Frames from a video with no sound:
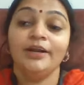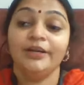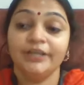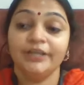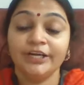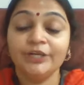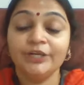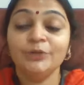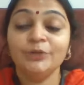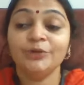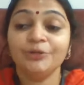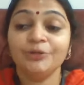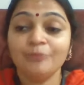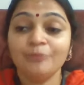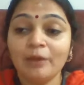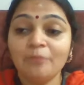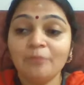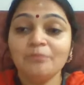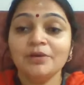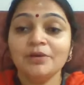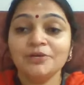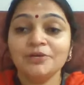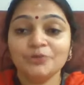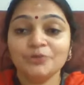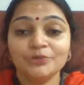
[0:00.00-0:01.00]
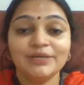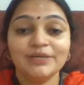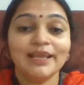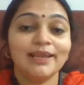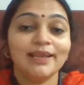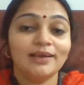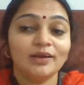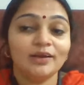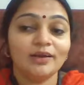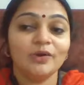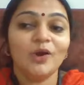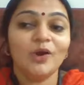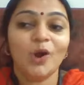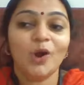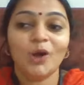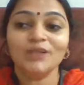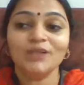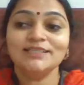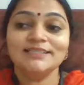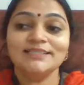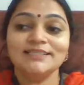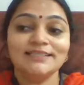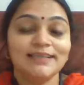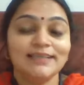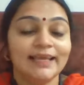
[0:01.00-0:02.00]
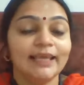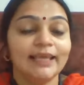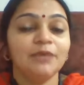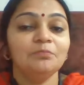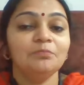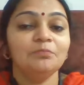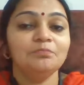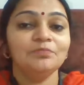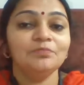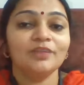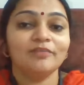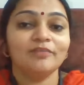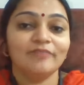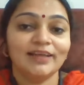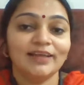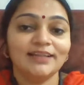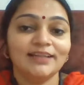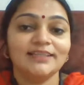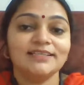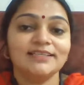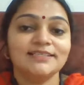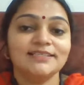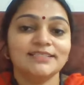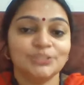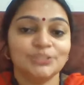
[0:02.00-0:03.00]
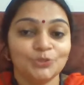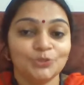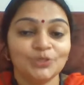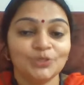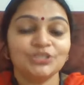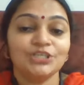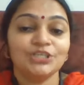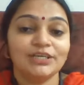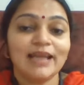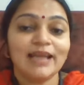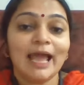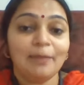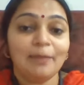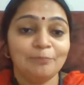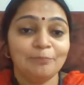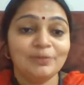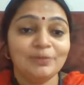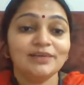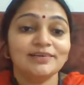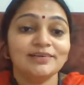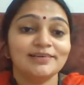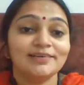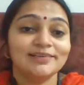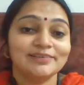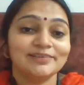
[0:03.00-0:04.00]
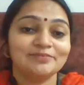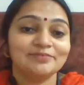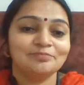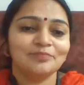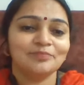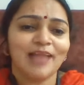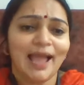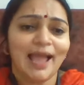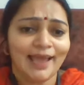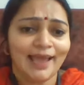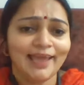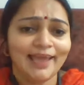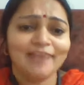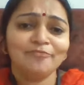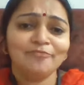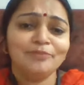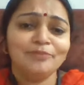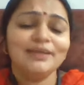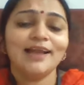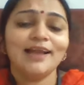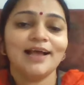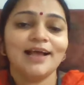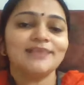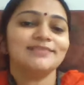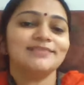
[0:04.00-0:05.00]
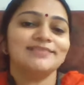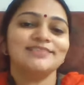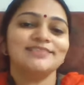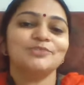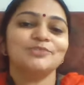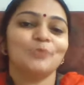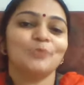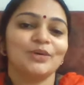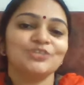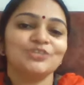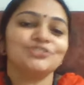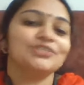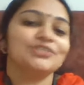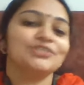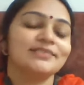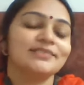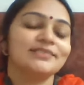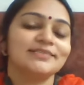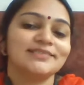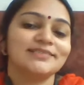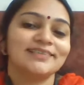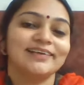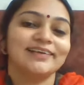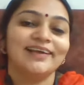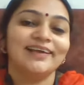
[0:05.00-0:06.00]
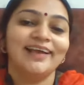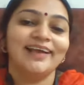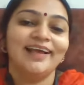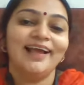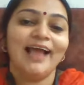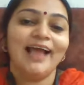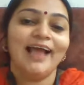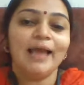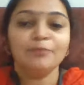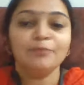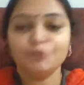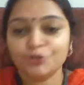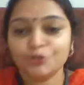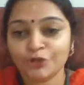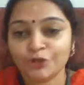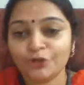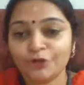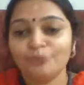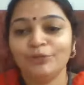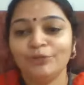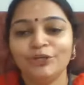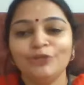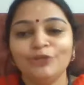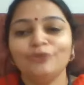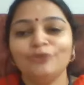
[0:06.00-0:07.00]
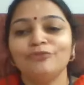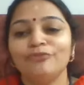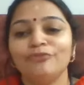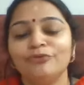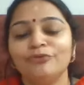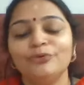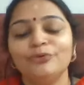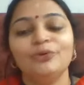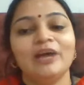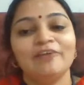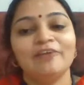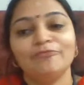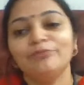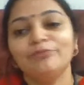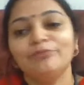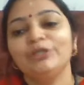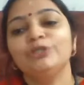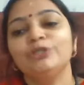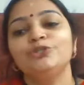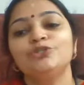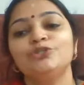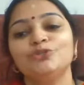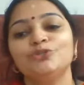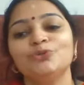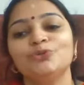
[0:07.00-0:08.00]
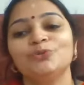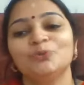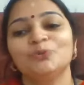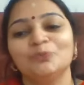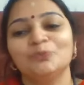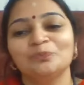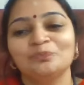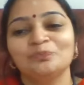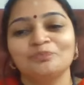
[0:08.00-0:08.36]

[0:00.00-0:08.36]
Did you remember to take God's name when the situation happened? I have been asked these questions. I'm sure many of you have been too.